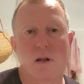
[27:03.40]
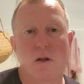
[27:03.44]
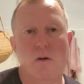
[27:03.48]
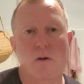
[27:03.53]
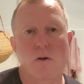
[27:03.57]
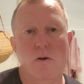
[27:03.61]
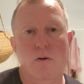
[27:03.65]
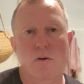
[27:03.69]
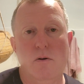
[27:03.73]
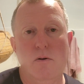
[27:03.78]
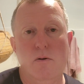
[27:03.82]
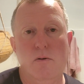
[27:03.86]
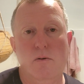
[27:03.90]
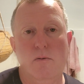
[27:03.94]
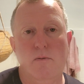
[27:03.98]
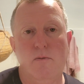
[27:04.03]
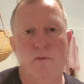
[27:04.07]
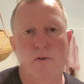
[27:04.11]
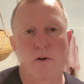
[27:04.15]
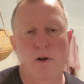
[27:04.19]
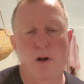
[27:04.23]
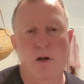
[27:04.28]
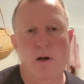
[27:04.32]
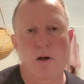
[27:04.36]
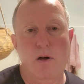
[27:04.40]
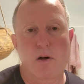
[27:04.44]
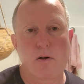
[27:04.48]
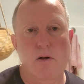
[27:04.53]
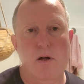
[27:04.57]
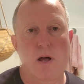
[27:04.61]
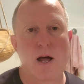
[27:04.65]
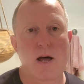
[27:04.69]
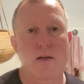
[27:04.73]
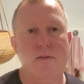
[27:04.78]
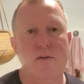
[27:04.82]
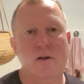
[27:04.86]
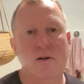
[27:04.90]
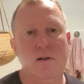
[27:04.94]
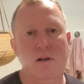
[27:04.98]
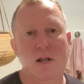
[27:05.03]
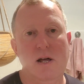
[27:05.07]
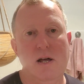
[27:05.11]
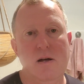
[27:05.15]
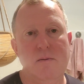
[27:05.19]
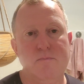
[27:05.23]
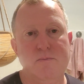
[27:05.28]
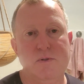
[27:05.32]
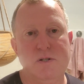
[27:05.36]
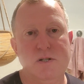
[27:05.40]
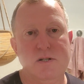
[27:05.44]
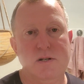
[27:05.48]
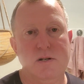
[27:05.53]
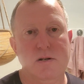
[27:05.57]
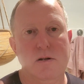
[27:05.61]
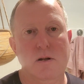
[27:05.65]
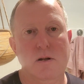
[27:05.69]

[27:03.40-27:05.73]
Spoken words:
who follow other clubs.